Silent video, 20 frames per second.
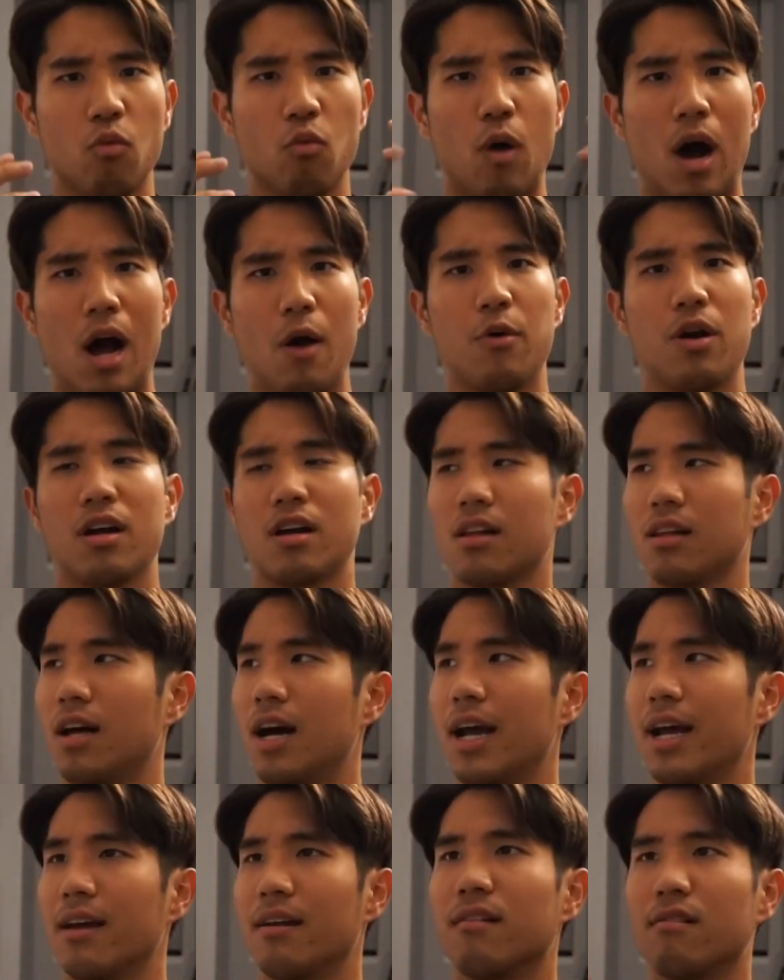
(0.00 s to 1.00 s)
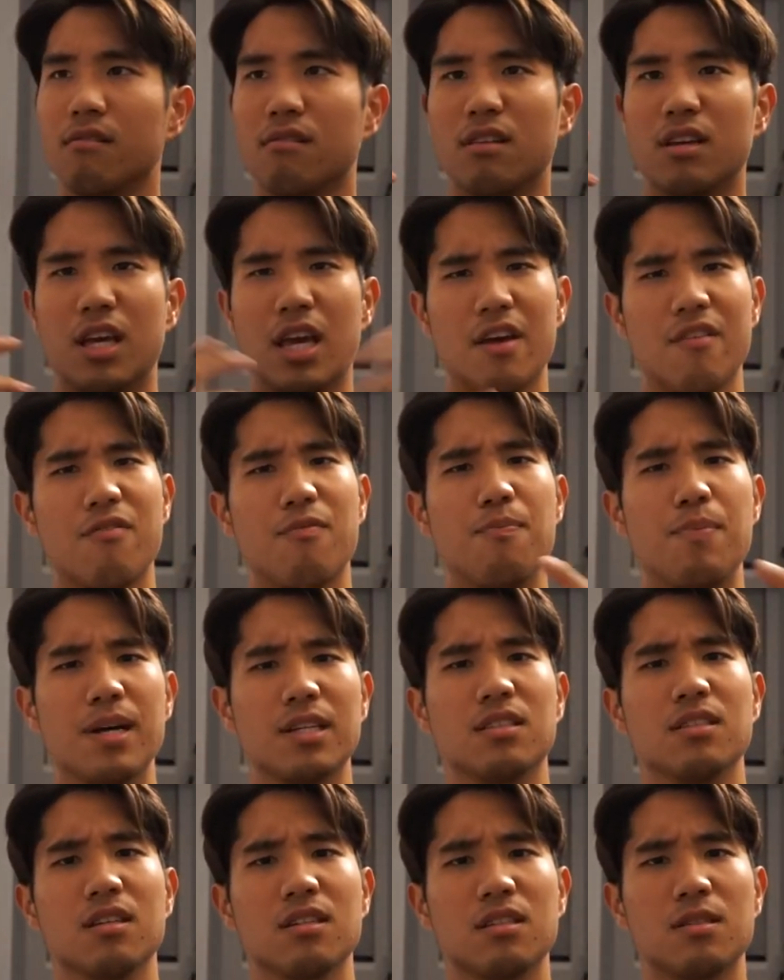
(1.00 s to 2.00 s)
Why would a client give
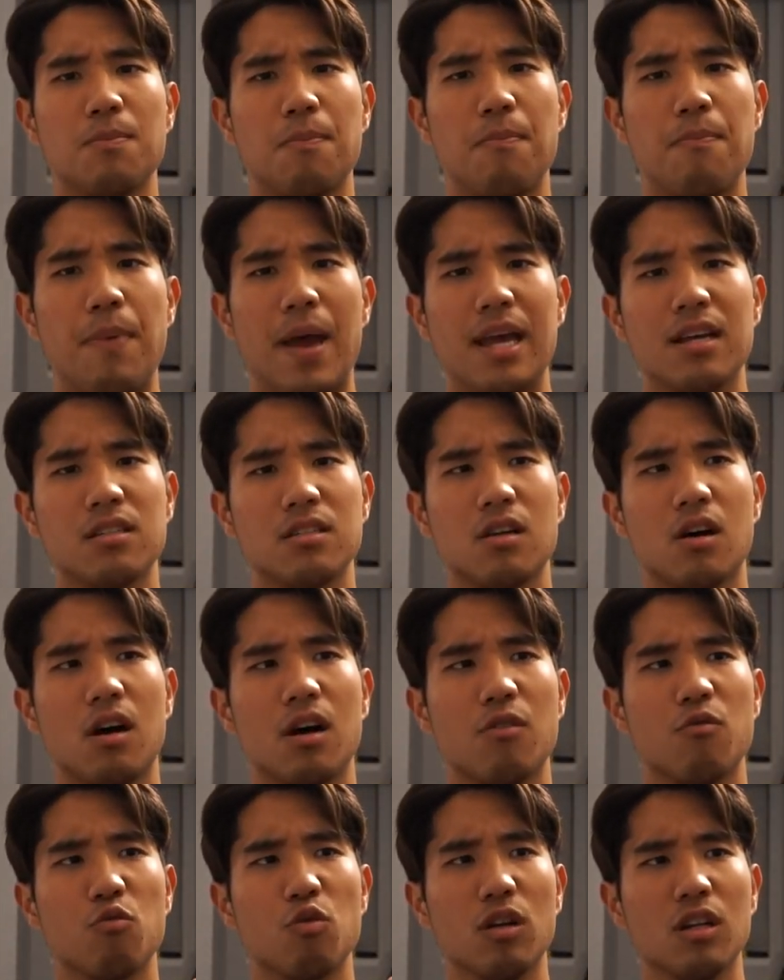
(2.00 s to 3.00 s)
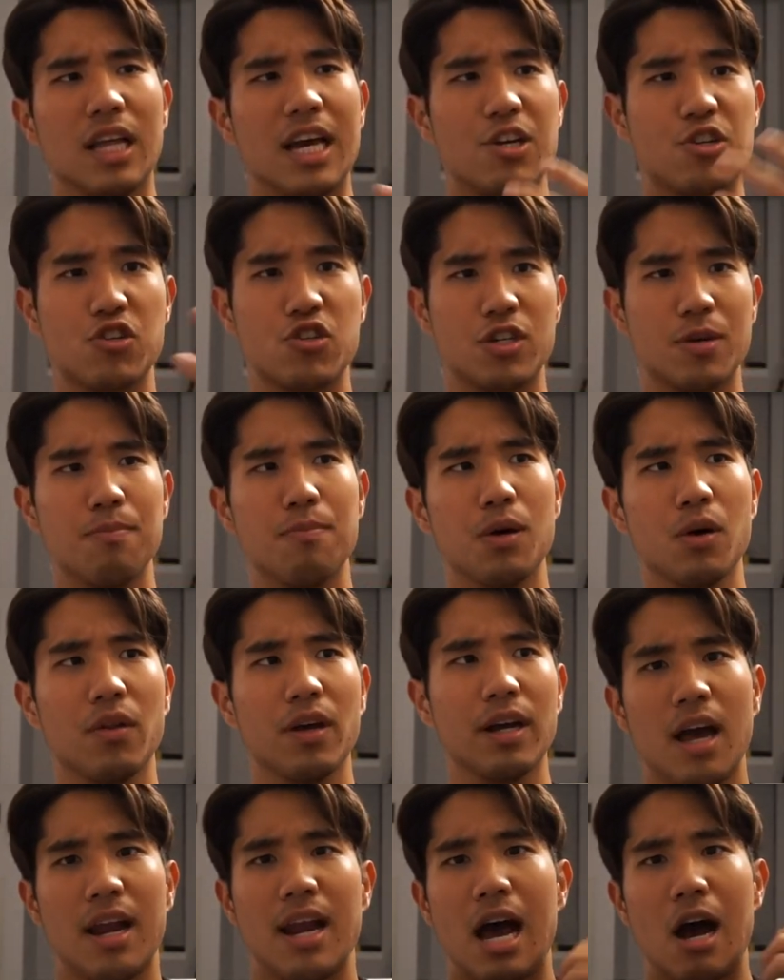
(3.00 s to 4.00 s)
business based on relationship
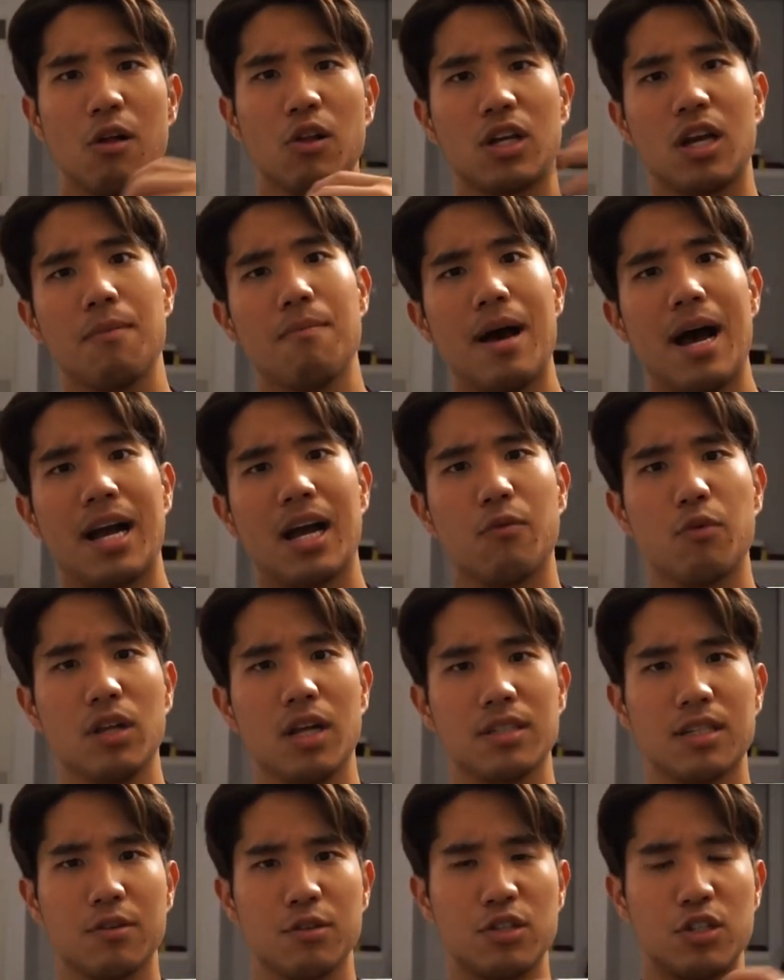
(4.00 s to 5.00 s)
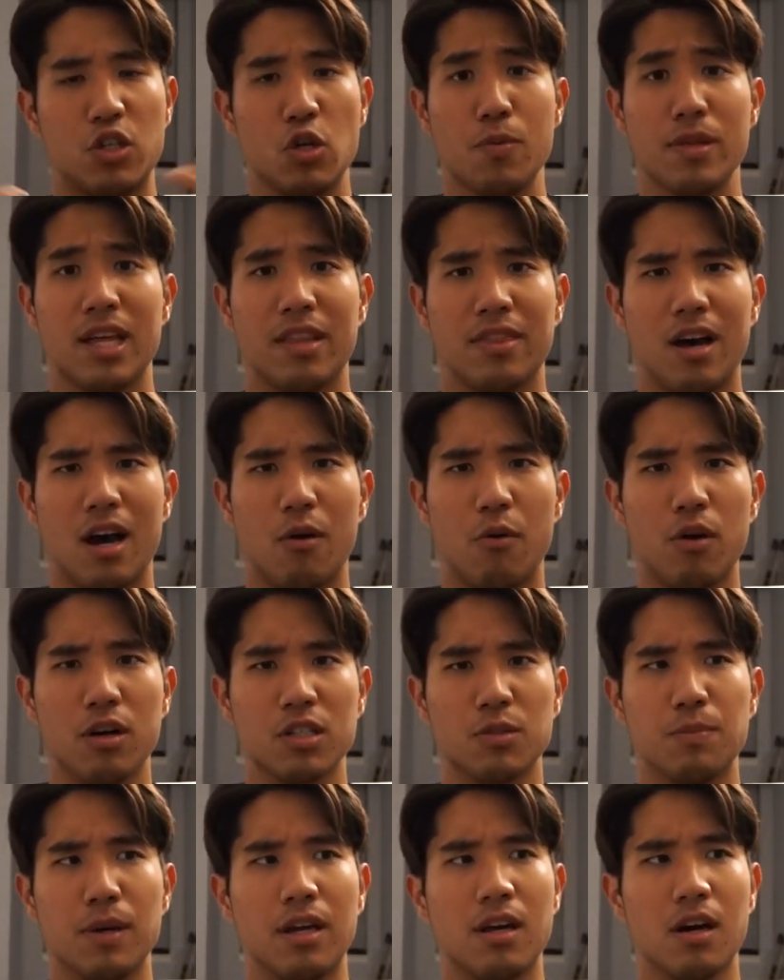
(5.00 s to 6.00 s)
building. And now looking back, I realize how stupid that thought was
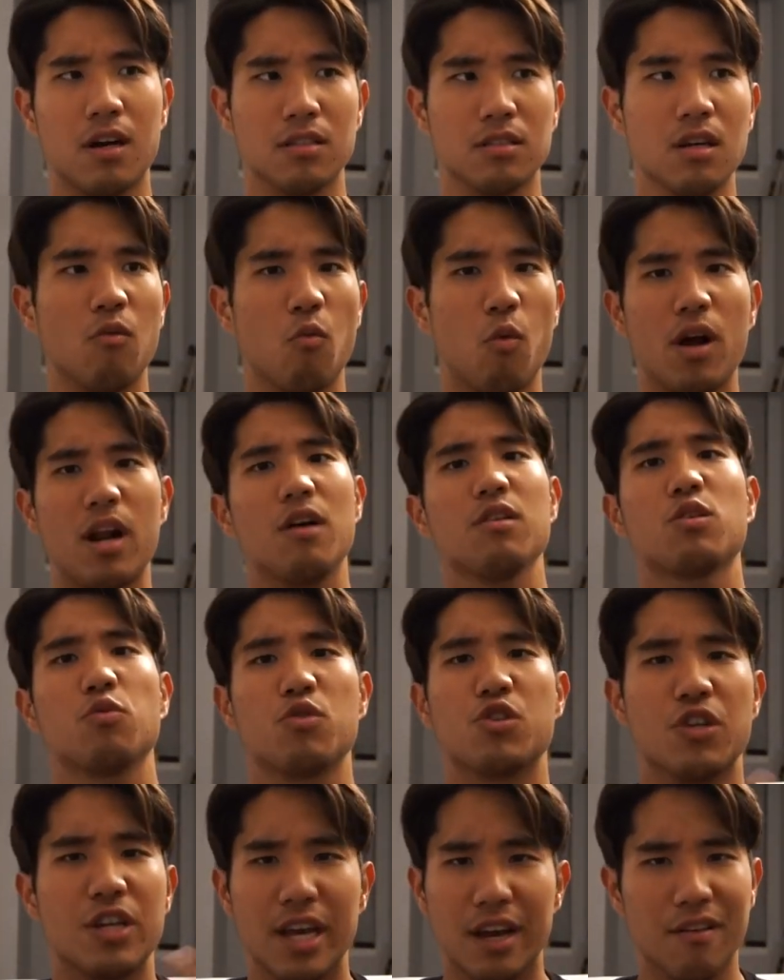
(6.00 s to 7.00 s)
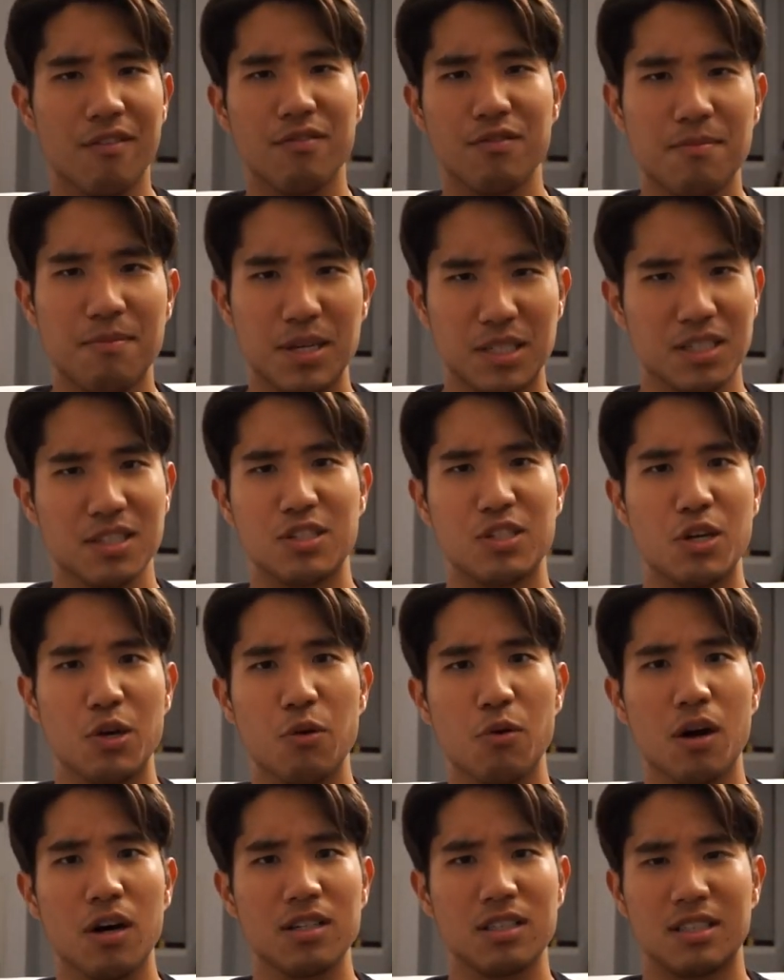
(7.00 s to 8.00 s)
because what else would you give business
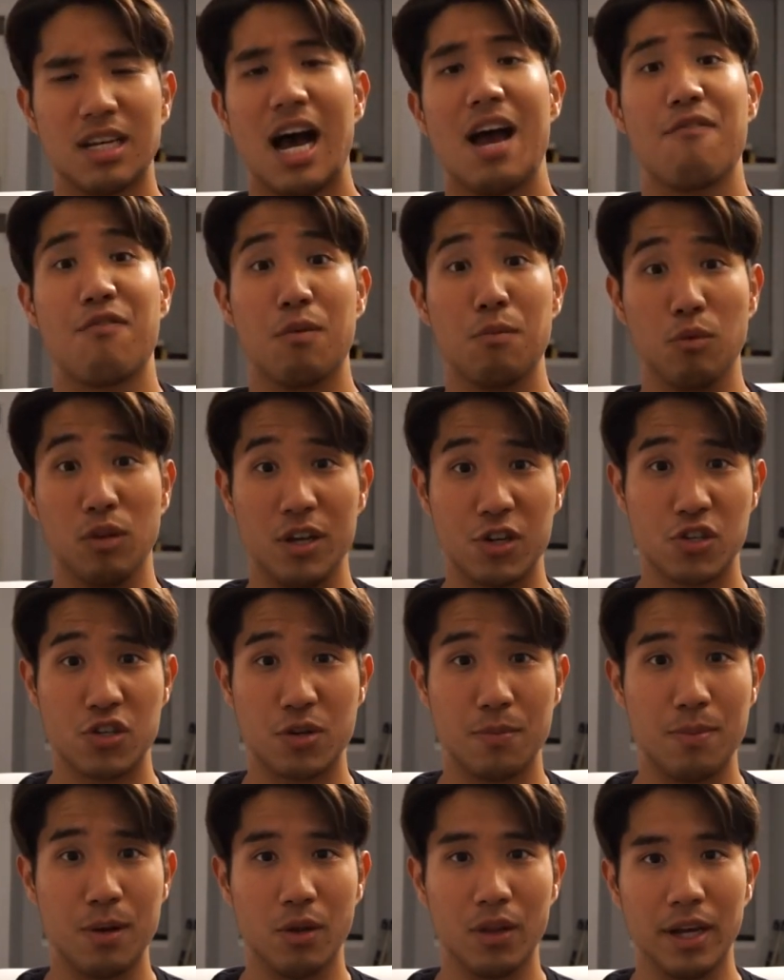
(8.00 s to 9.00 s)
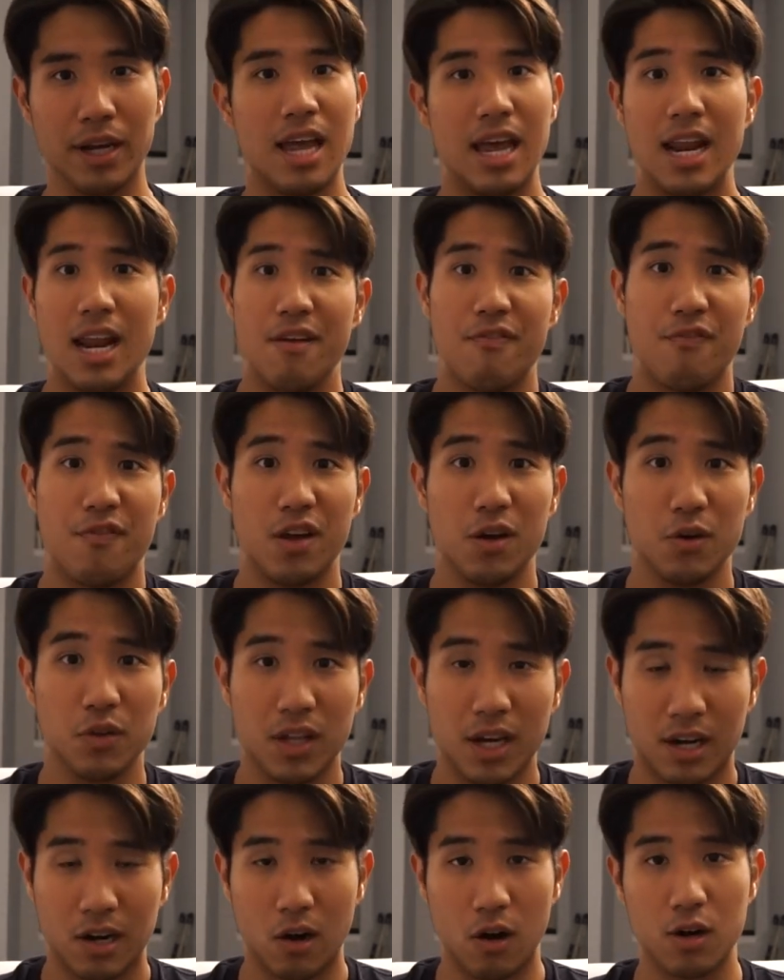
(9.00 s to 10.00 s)
to aside from relationship building in a field
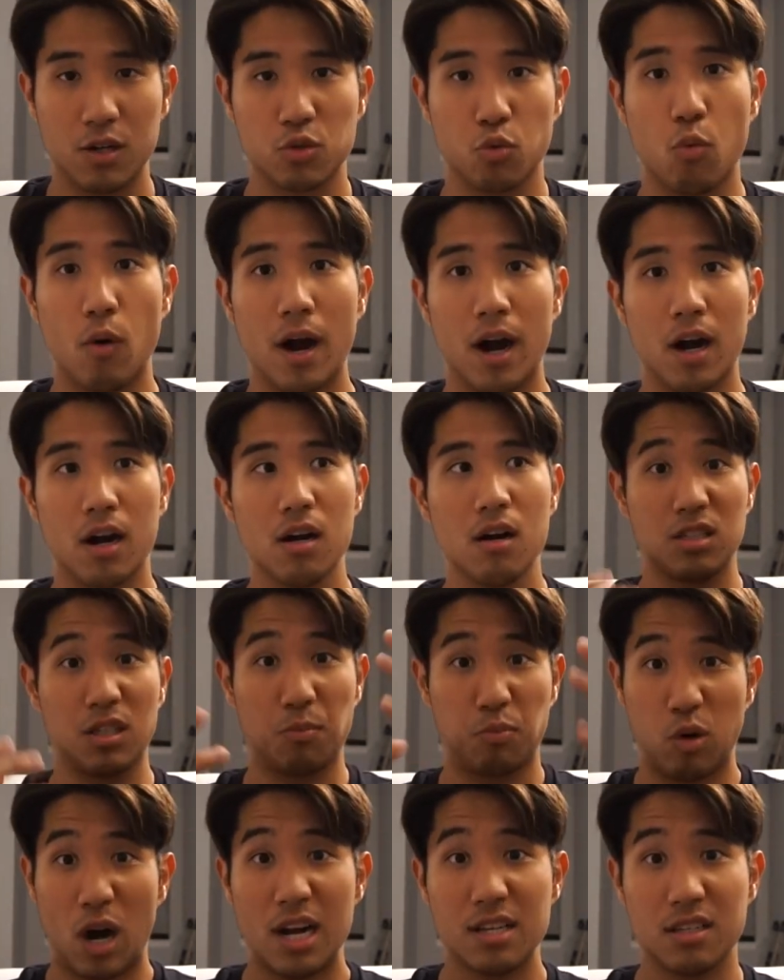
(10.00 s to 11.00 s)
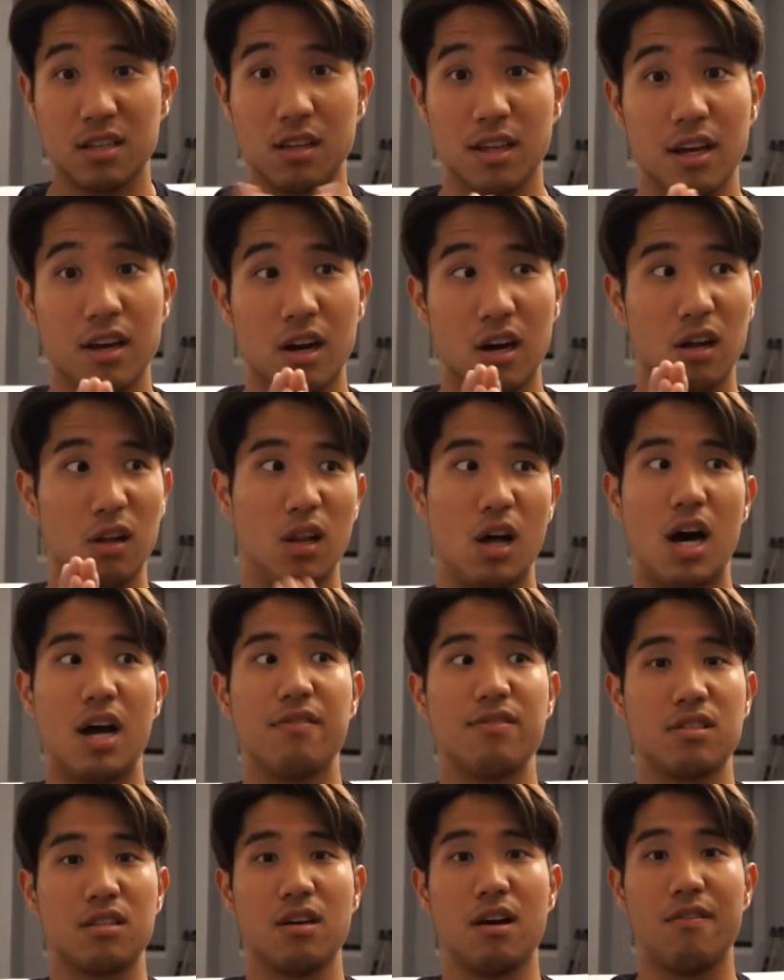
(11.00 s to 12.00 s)
like ours where, surprisingly, a lot
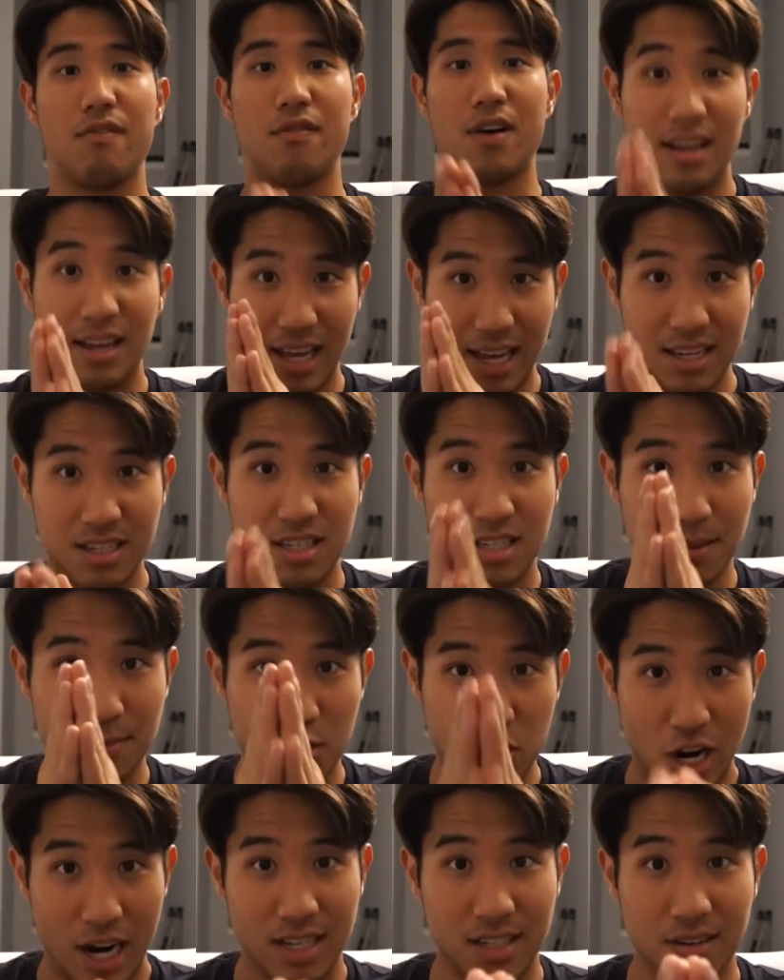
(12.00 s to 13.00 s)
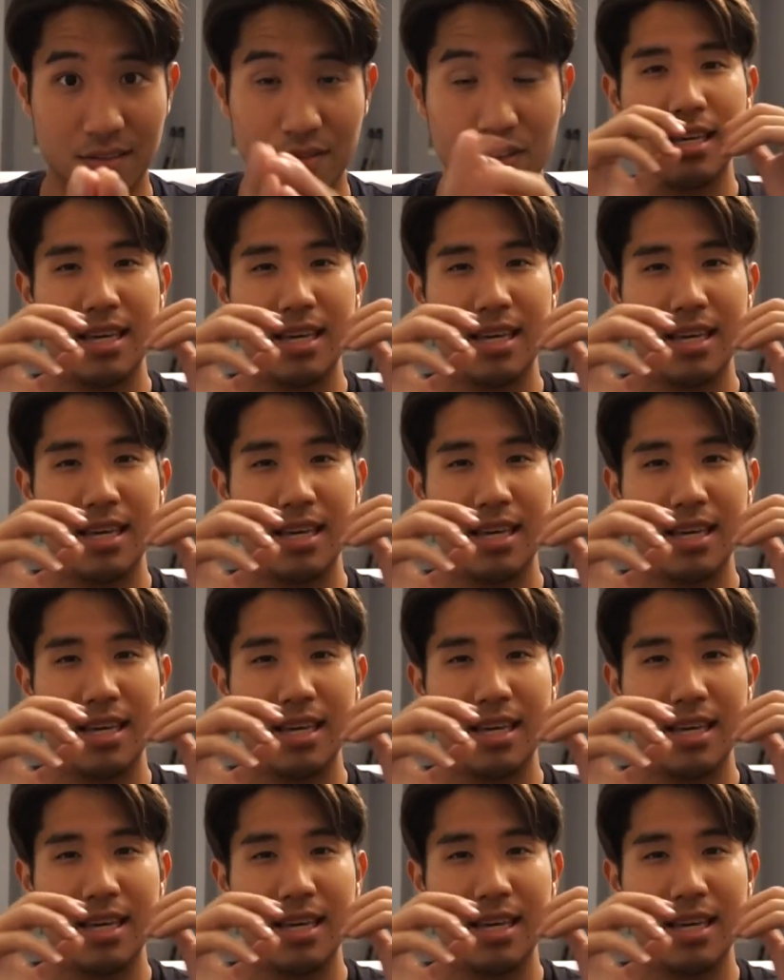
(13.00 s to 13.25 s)
of stuff is subjective.